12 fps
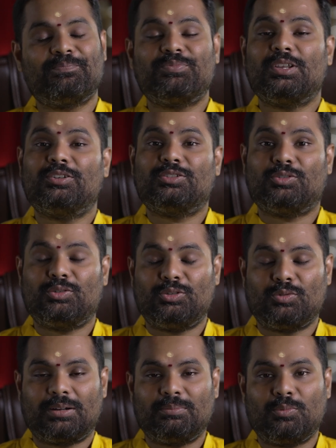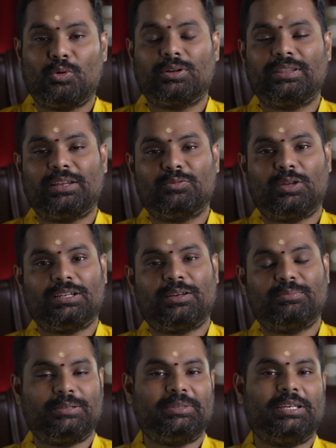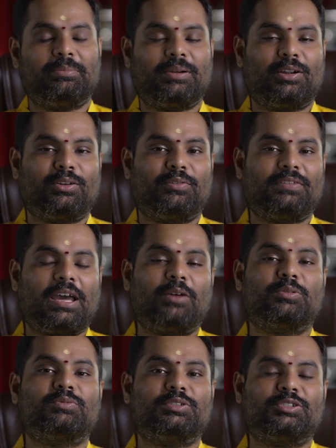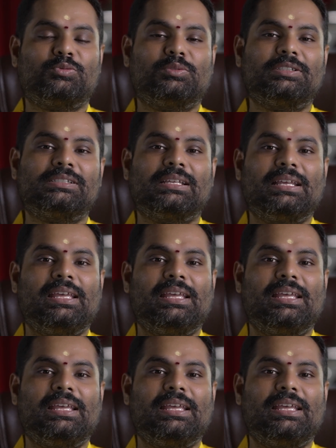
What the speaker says: So you are more than welcome to be a part of our rituals.